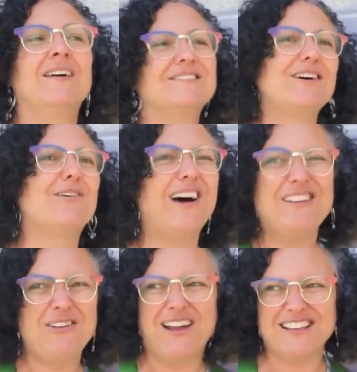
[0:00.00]
So I
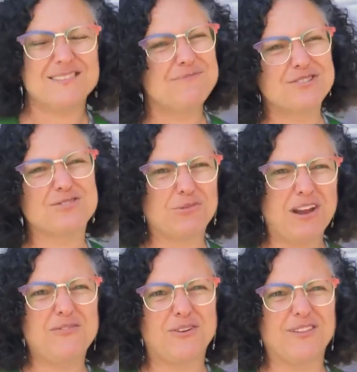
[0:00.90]
don't know, I guess I'm just
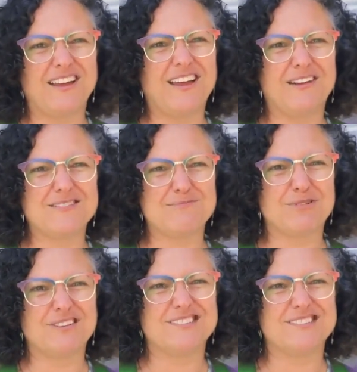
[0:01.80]
grateful that Harrisonburg